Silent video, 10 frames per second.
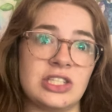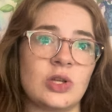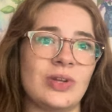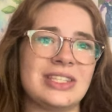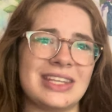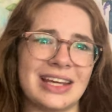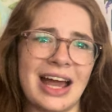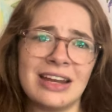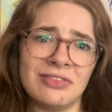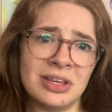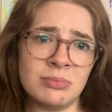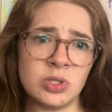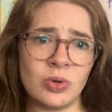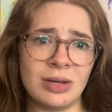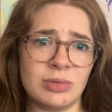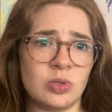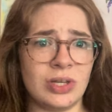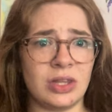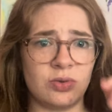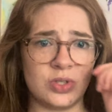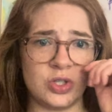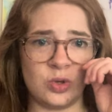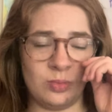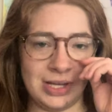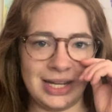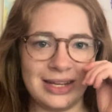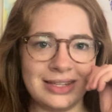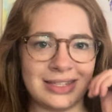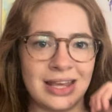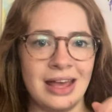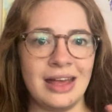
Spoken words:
So it's a kind of an in between those two medias.